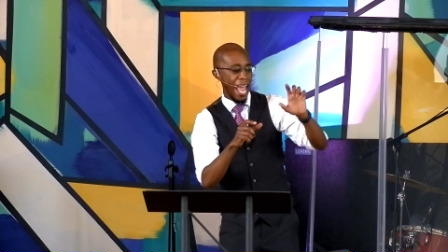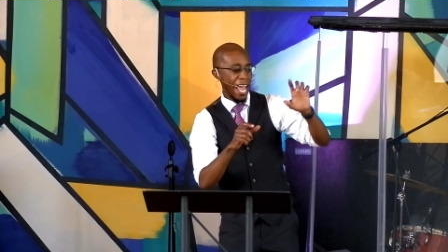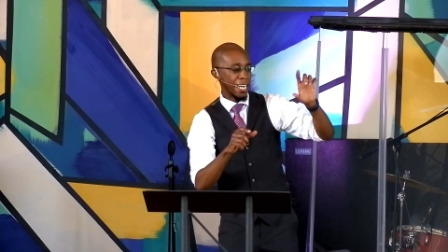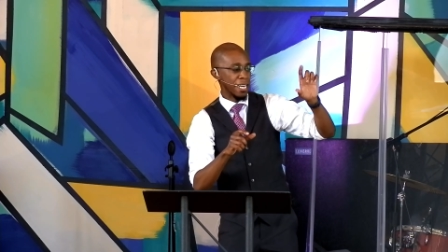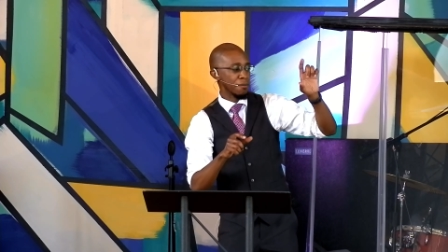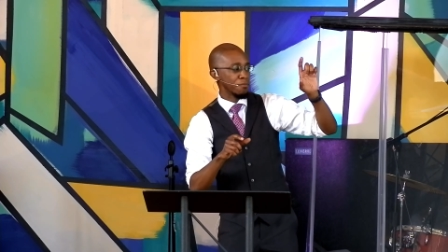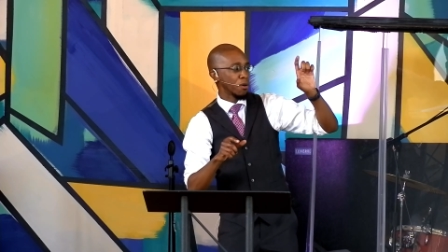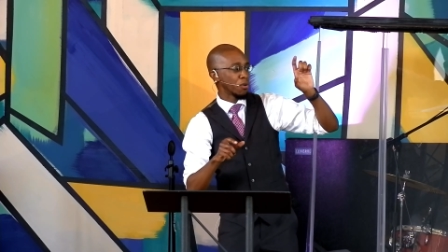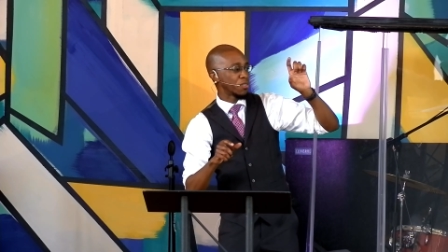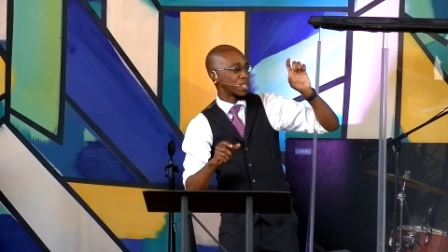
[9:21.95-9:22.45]
And
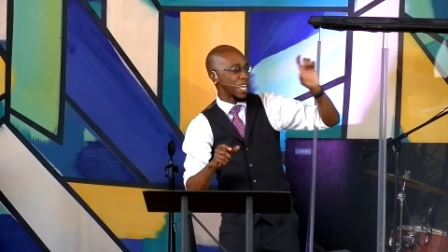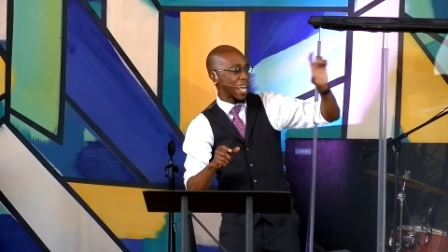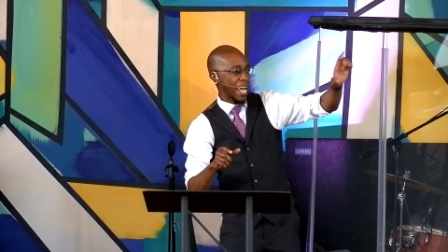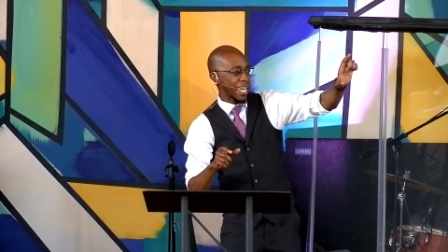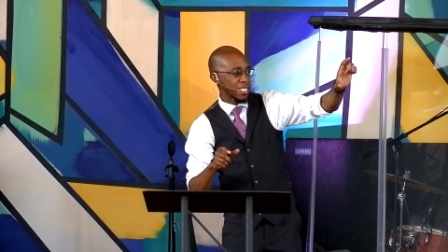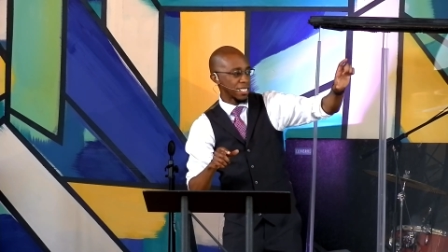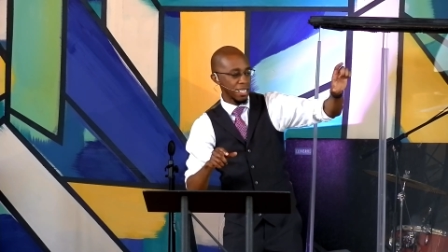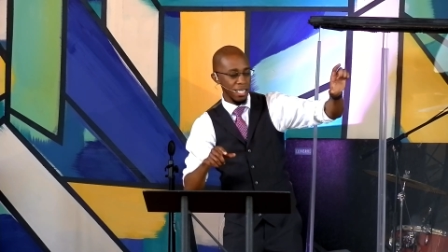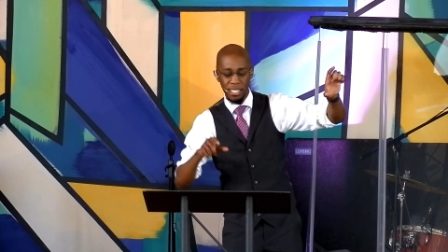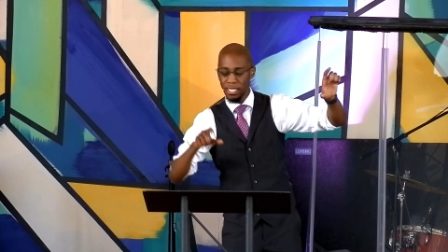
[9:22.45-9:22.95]
in both the
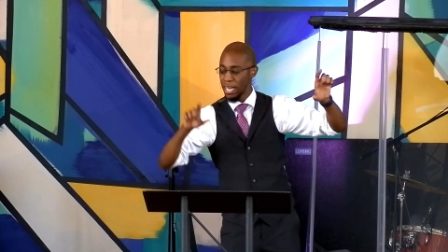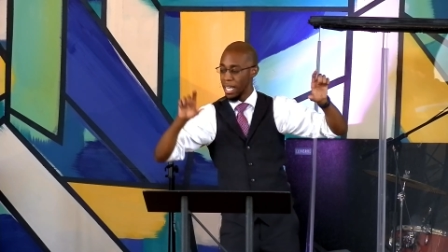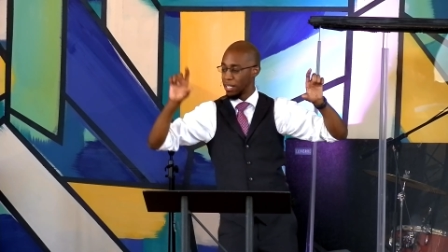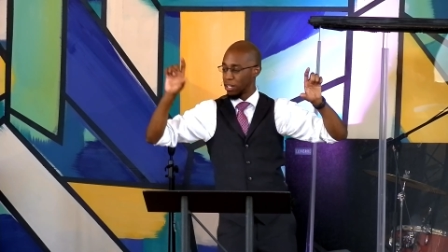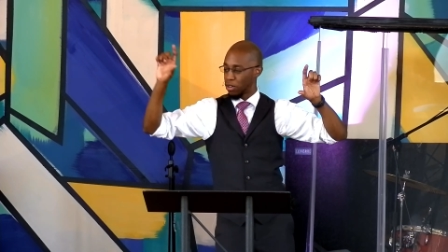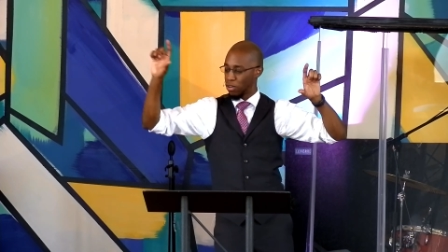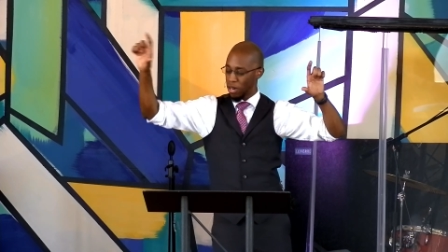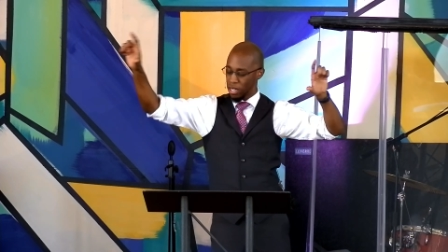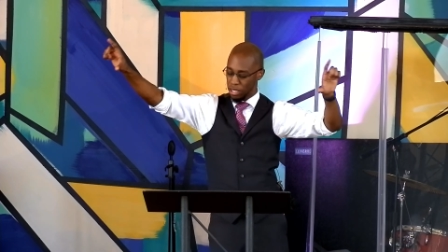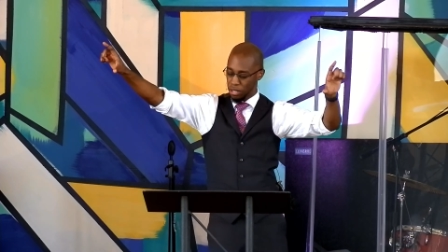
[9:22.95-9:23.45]
Exodus and
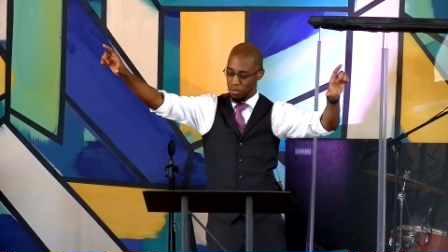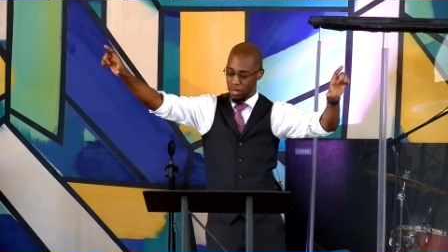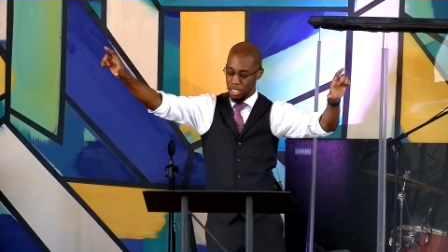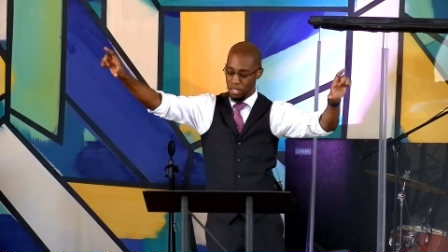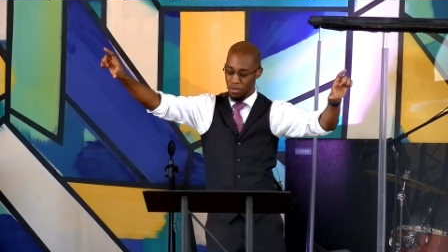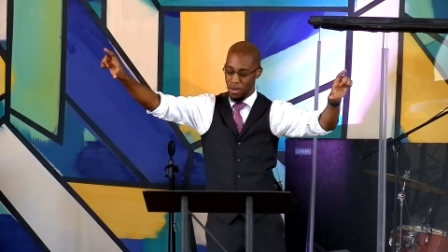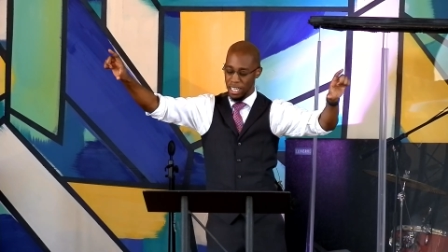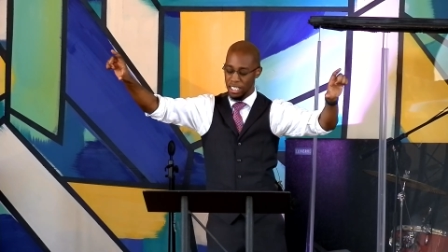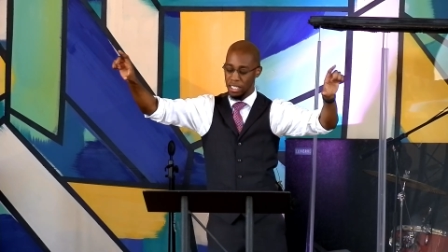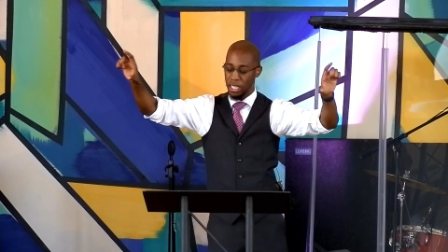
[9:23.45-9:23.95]
the cross and the
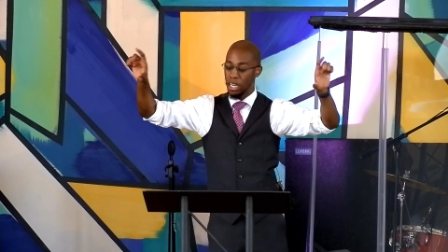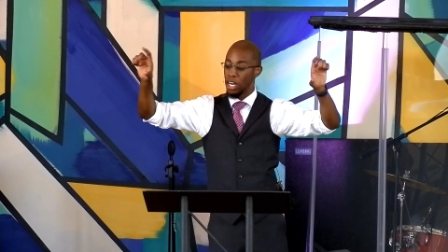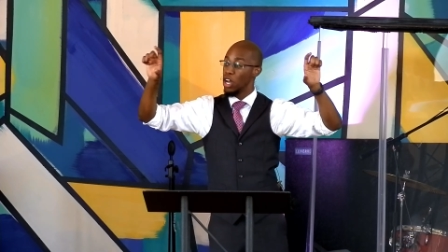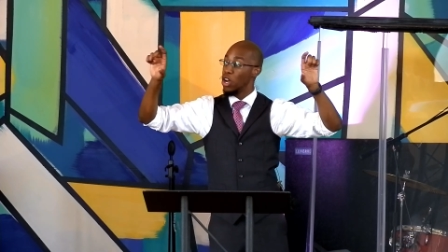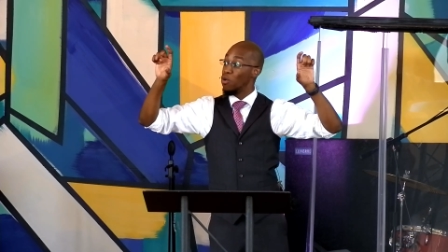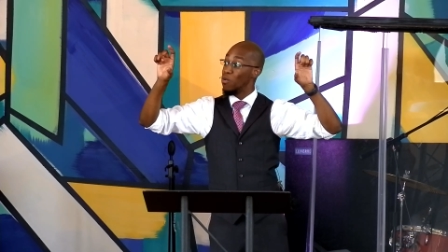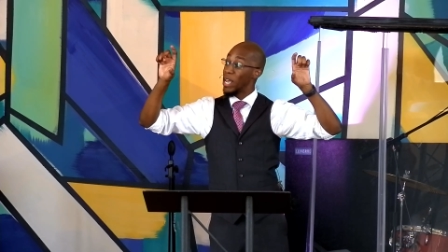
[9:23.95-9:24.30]
resurrection,